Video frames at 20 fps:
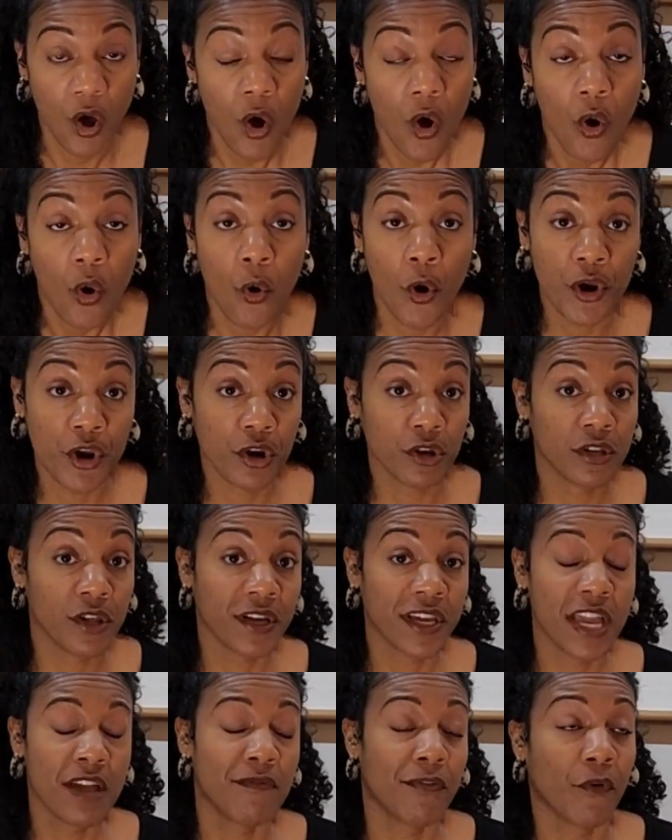or you're
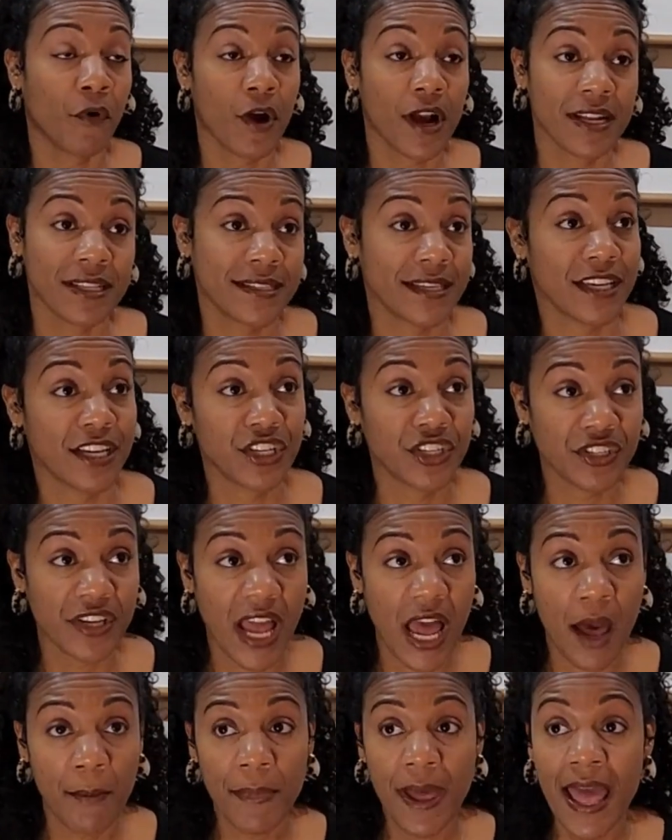looking for a tea
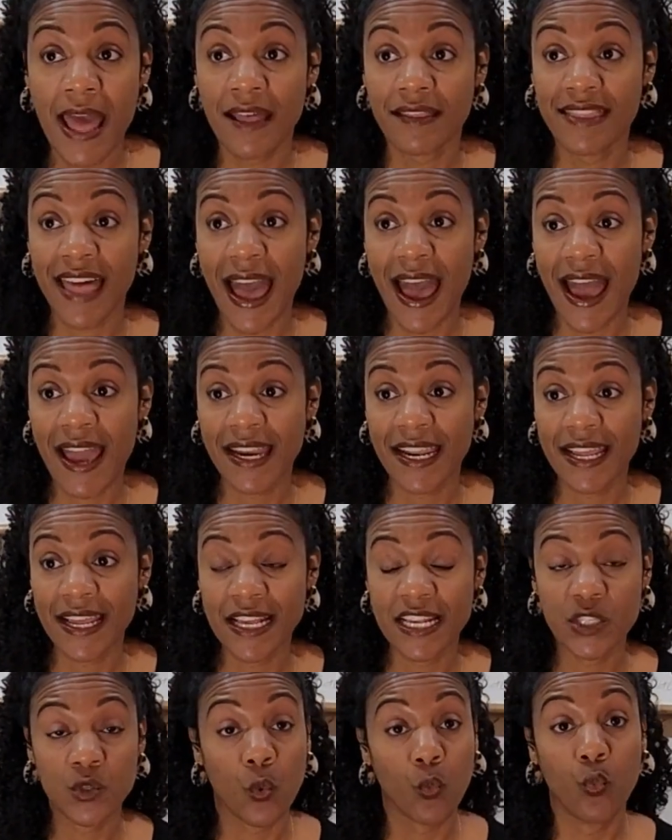shop that
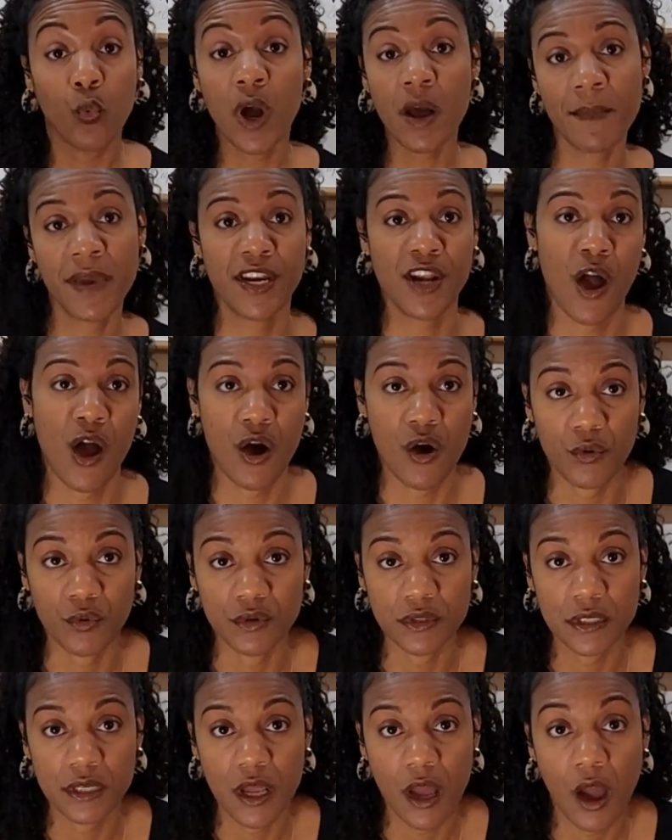is woman-owned,
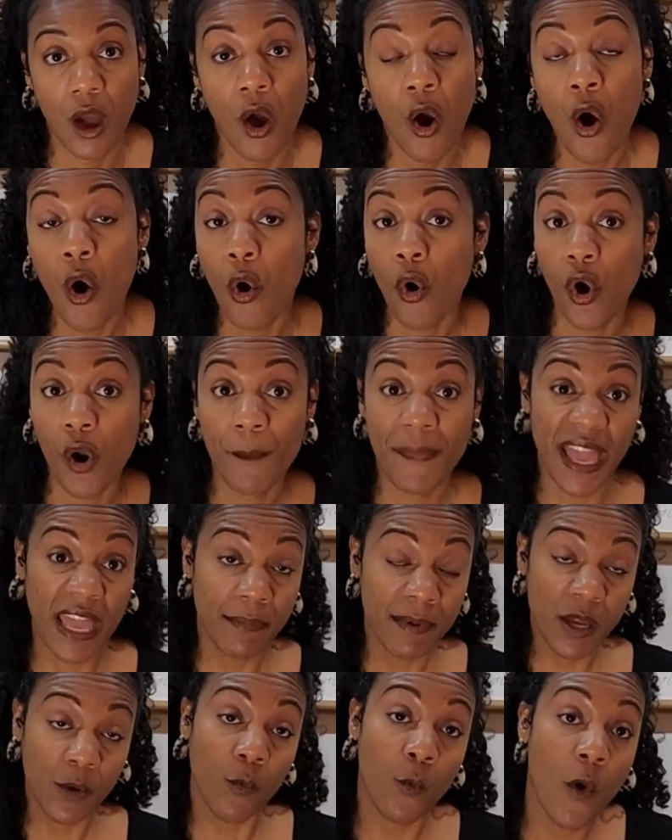or
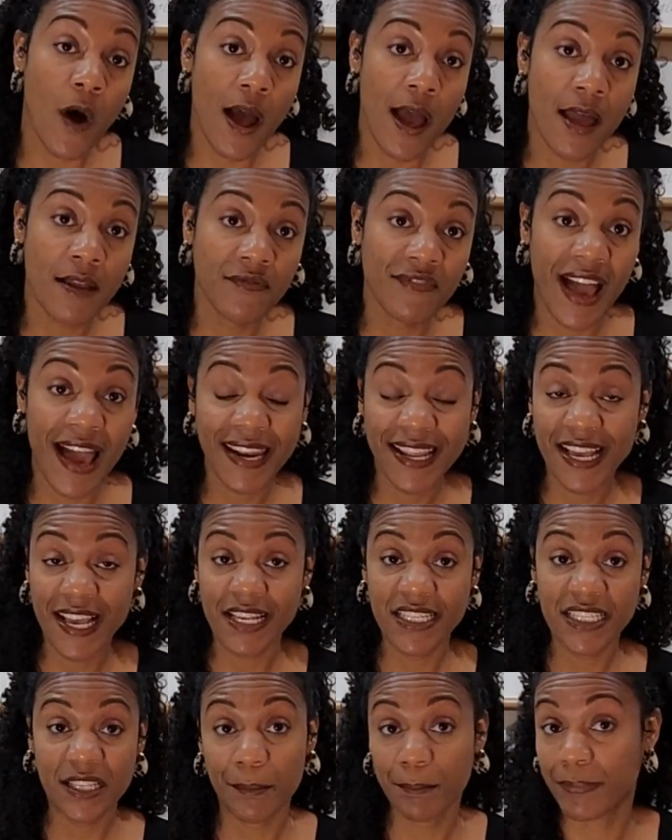maybe one that is
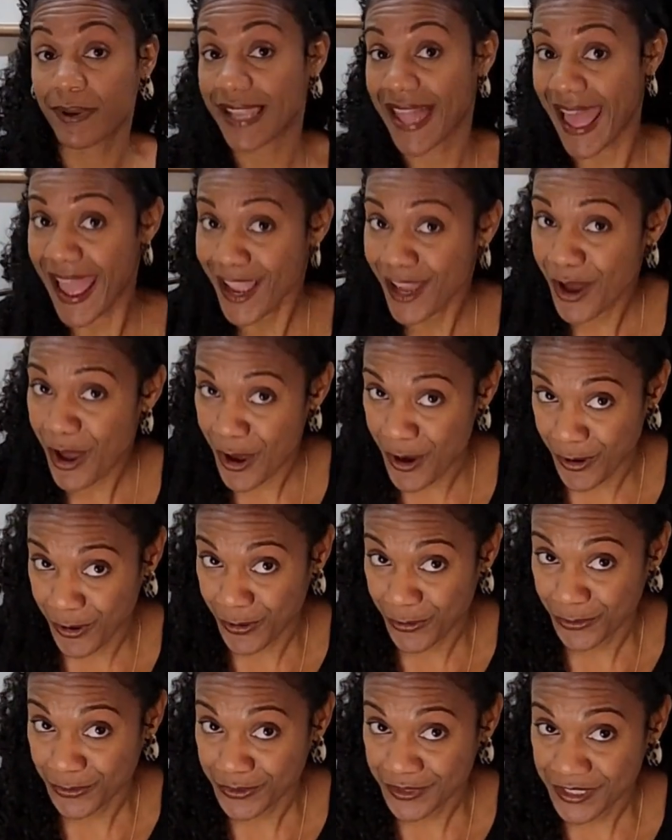
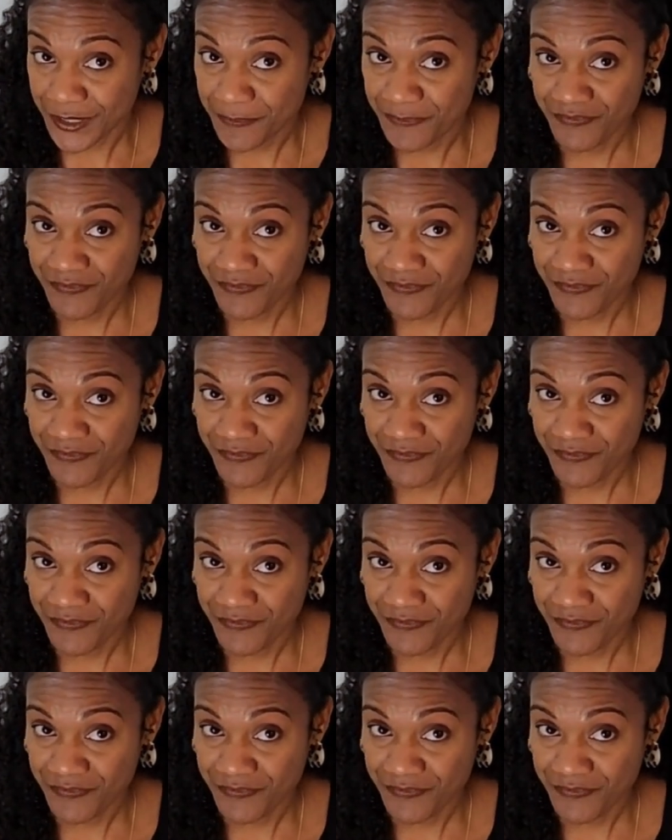Black-owned.